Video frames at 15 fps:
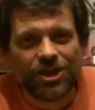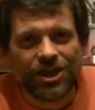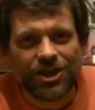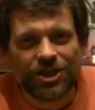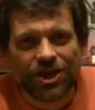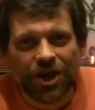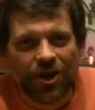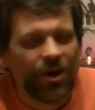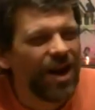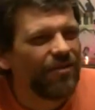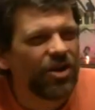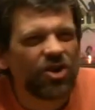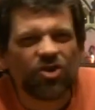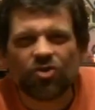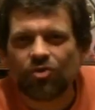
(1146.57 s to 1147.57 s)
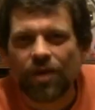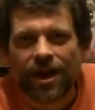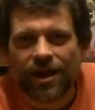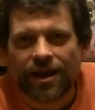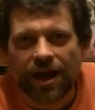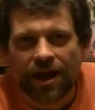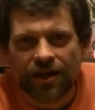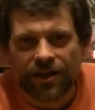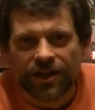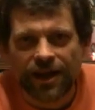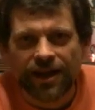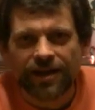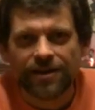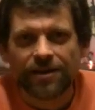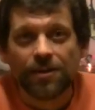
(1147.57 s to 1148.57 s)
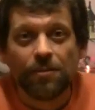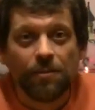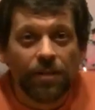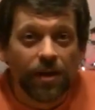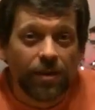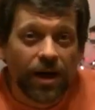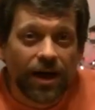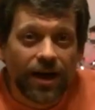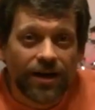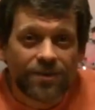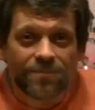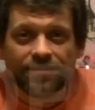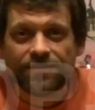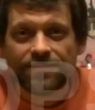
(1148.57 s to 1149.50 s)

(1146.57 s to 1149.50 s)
G Show. Have a great holiday. Bye-bye.